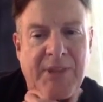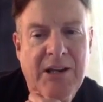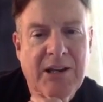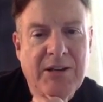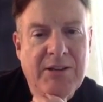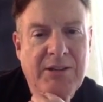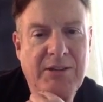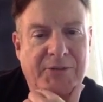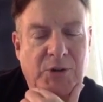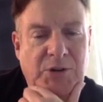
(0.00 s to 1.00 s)
that
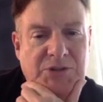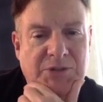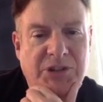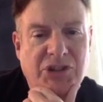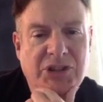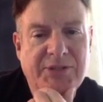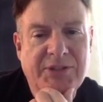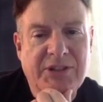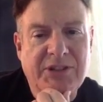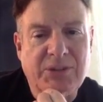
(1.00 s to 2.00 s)
the focus really
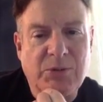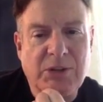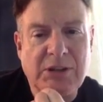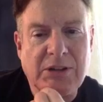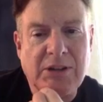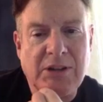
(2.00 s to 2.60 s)
shifted to what